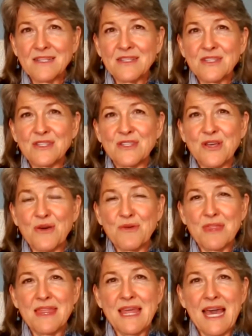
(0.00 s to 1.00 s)
so
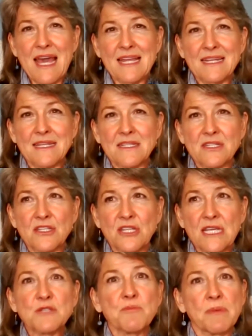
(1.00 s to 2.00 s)
that
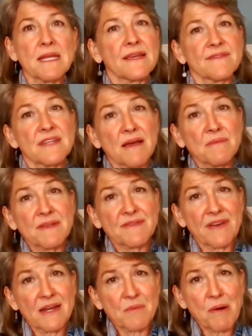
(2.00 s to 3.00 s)
she has plenty of time to
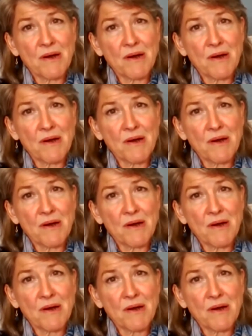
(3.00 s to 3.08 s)
find a